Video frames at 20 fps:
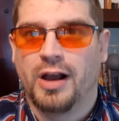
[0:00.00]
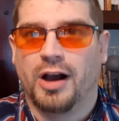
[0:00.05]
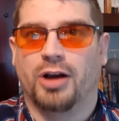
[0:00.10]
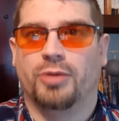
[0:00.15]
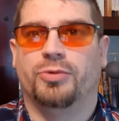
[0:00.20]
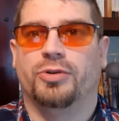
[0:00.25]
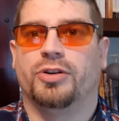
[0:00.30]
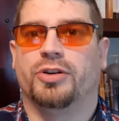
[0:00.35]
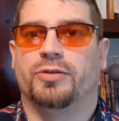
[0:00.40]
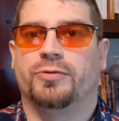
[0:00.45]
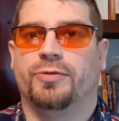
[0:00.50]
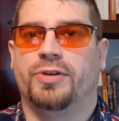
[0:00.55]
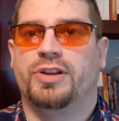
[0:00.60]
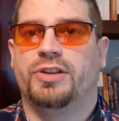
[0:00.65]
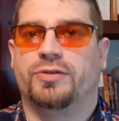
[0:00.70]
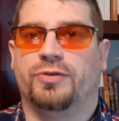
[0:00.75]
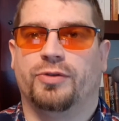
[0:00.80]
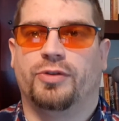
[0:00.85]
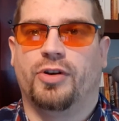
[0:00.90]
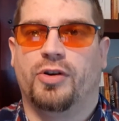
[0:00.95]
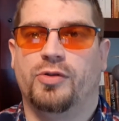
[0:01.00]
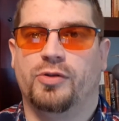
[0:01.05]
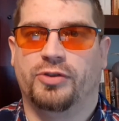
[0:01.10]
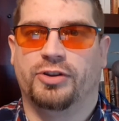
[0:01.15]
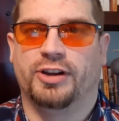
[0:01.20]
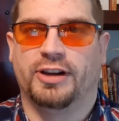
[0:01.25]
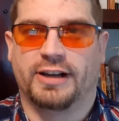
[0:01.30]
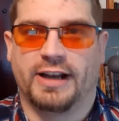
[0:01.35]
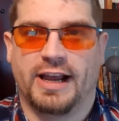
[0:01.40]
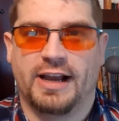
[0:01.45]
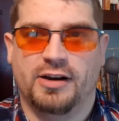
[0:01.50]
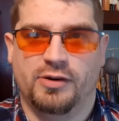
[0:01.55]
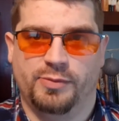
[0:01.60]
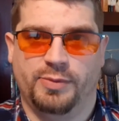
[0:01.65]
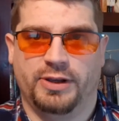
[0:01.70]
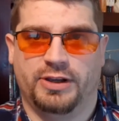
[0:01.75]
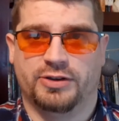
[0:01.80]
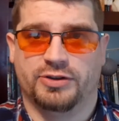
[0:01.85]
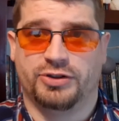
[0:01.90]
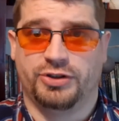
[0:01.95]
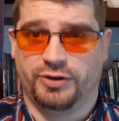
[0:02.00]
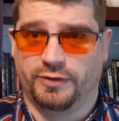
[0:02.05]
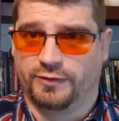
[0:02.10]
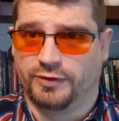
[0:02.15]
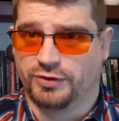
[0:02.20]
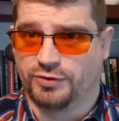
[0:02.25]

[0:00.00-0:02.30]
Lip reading: I'm not going to read through the whole thing now because you've